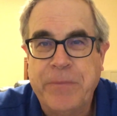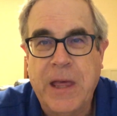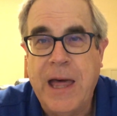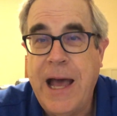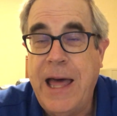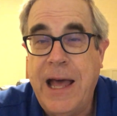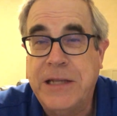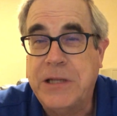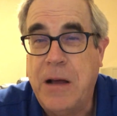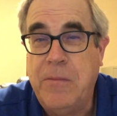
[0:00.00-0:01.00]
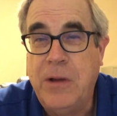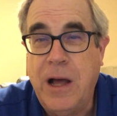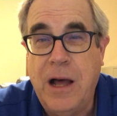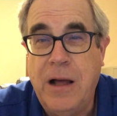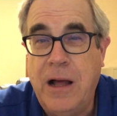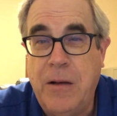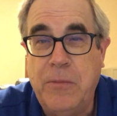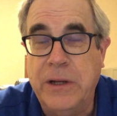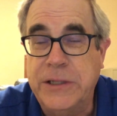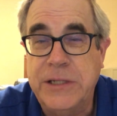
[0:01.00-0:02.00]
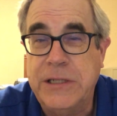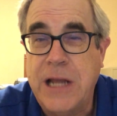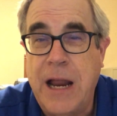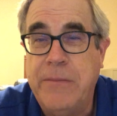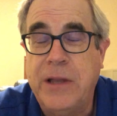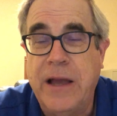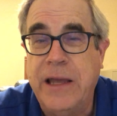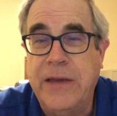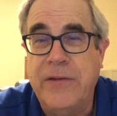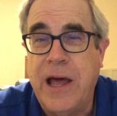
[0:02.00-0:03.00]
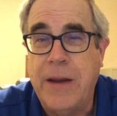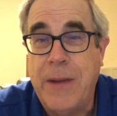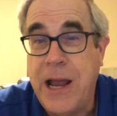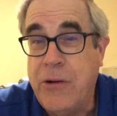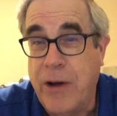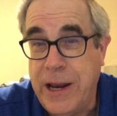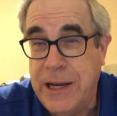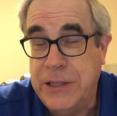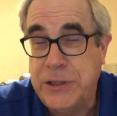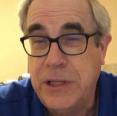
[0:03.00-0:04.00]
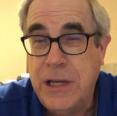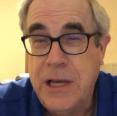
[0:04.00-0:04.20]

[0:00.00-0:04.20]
That's humbleness. It's not I'm giving out of my greatness.